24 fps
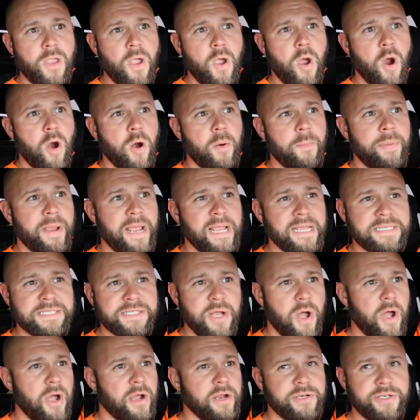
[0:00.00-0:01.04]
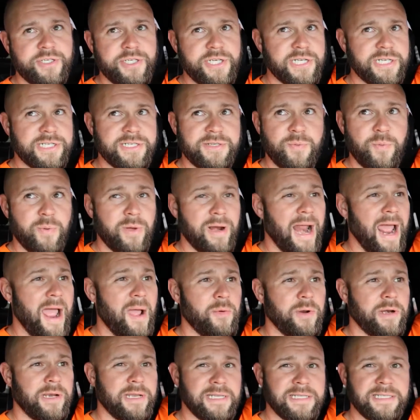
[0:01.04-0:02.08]
are based on just what I
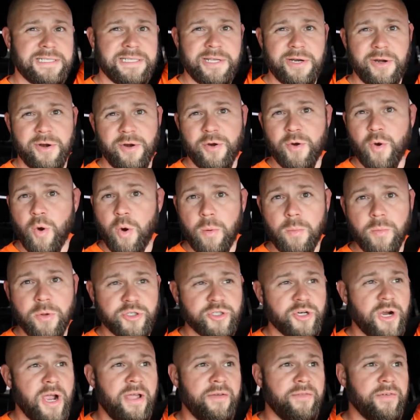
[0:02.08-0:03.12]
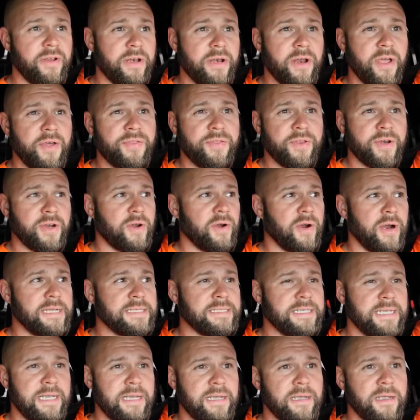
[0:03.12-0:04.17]
would consider normal driving, nothing
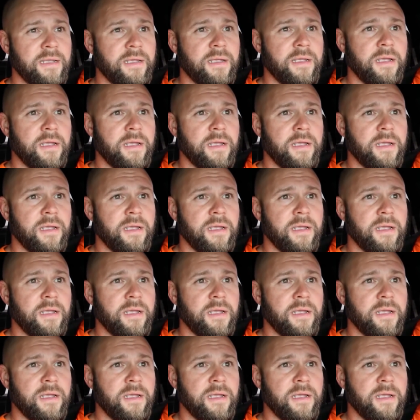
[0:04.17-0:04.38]
crazy.